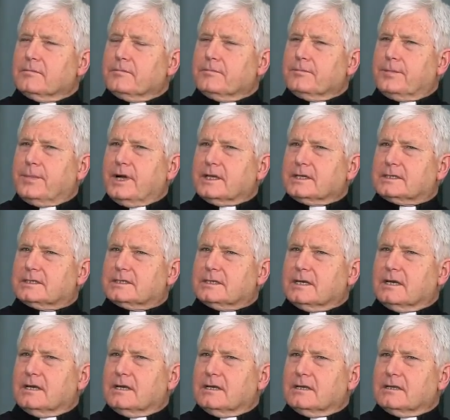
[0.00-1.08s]
But
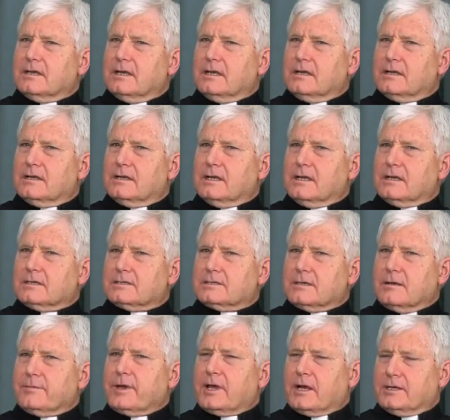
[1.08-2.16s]
about
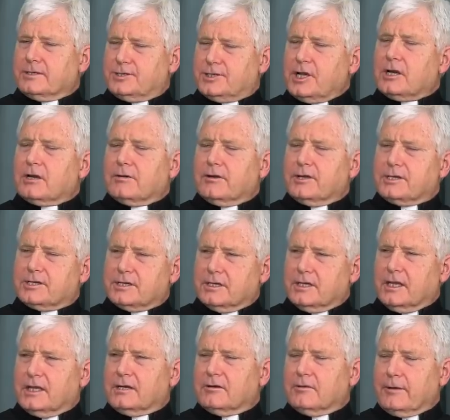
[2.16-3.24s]
a generation
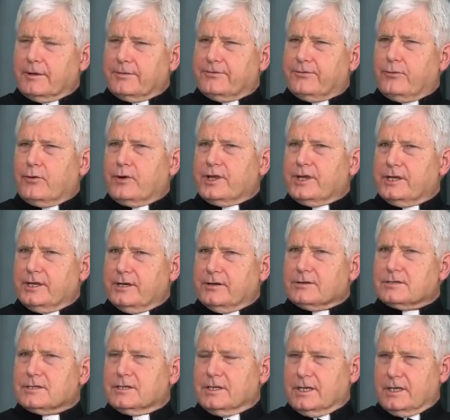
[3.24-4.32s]
later, about 40
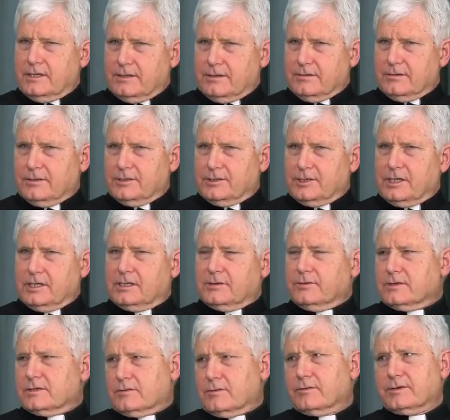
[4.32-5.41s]
years later, the
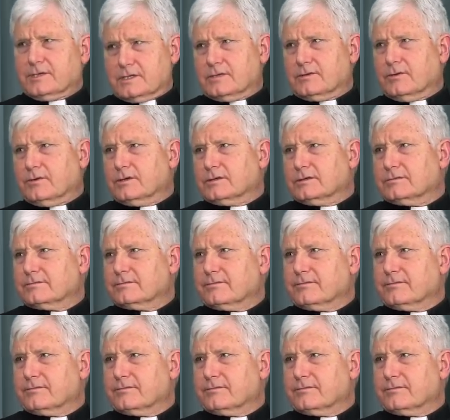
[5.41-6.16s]
Jesuits were restored.